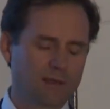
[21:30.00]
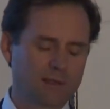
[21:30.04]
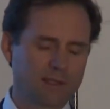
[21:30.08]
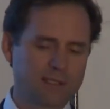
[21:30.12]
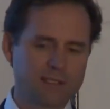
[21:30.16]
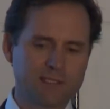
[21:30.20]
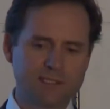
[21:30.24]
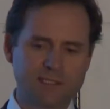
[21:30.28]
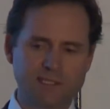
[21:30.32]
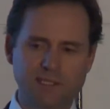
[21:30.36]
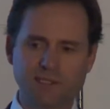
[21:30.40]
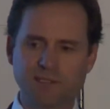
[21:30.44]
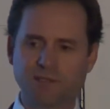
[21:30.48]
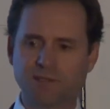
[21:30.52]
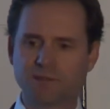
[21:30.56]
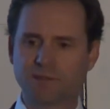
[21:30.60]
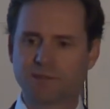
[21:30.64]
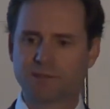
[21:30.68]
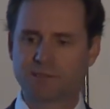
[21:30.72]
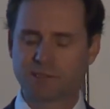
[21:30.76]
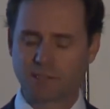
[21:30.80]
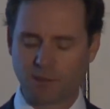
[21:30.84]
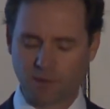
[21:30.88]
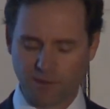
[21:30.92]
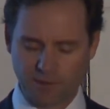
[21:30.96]

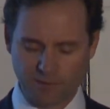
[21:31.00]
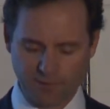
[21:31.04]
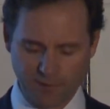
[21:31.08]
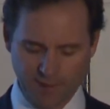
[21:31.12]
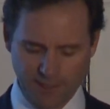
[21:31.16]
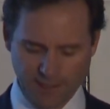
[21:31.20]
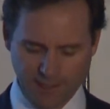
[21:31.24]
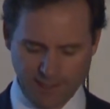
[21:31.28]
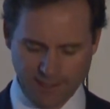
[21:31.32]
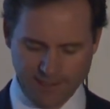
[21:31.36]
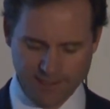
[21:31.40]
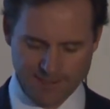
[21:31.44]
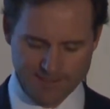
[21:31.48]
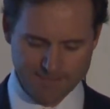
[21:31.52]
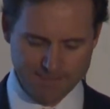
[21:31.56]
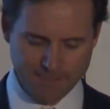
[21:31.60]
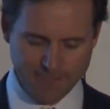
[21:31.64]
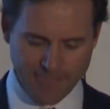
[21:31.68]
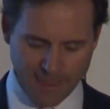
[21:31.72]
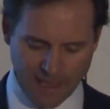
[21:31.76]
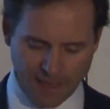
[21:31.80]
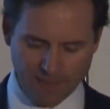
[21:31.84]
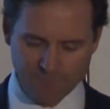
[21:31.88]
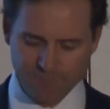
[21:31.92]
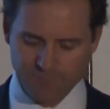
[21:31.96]
continued. So it really
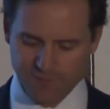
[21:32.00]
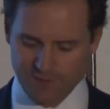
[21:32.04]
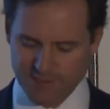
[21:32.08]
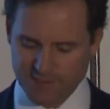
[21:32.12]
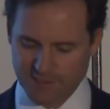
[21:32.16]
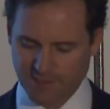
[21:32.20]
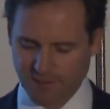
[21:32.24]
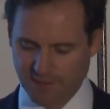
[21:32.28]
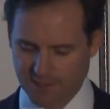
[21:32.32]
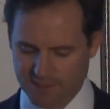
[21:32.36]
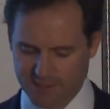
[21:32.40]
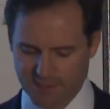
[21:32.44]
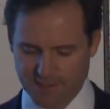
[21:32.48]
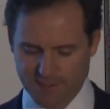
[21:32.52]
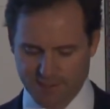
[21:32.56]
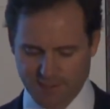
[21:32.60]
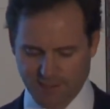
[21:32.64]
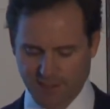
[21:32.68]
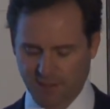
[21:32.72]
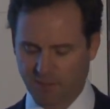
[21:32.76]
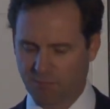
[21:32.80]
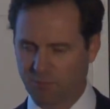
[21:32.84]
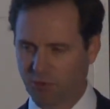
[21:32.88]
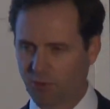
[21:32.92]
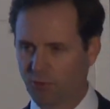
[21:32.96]
emphasises
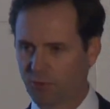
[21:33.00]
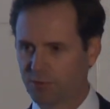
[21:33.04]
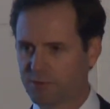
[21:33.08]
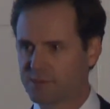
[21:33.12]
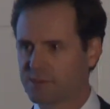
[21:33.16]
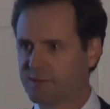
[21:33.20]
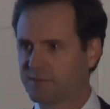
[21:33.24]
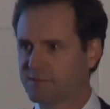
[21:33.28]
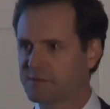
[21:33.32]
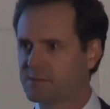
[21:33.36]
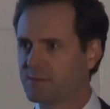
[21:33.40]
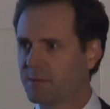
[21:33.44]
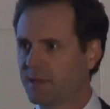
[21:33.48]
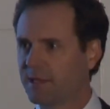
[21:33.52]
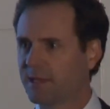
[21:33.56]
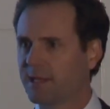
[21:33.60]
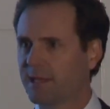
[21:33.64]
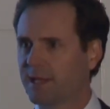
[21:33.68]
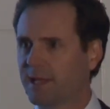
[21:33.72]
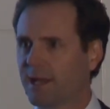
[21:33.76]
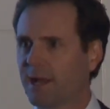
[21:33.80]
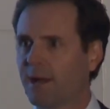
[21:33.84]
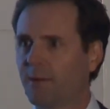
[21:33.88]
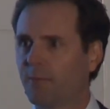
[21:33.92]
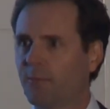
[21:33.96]
the importance of
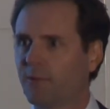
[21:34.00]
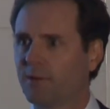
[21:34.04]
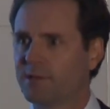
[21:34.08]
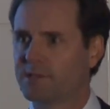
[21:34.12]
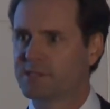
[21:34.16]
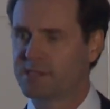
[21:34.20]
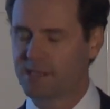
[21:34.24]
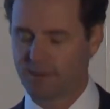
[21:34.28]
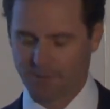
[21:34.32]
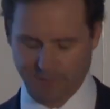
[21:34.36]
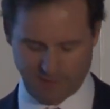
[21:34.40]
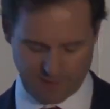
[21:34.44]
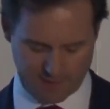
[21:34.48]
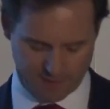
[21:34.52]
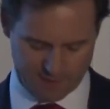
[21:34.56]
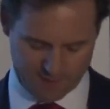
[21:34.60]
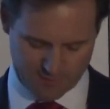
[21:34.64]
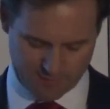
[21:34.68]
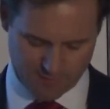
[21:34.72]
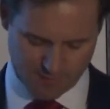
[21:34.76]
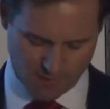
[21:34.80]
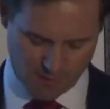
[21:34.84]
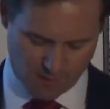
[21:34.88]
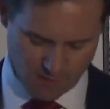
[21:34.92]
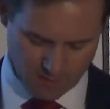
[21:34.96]
speaking up when something
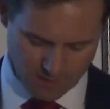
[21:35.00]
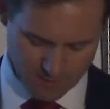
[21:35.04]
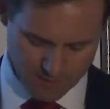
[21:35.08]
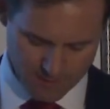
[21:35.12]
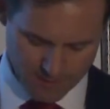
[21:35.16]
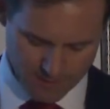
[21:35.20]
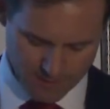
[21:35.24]
is wrong.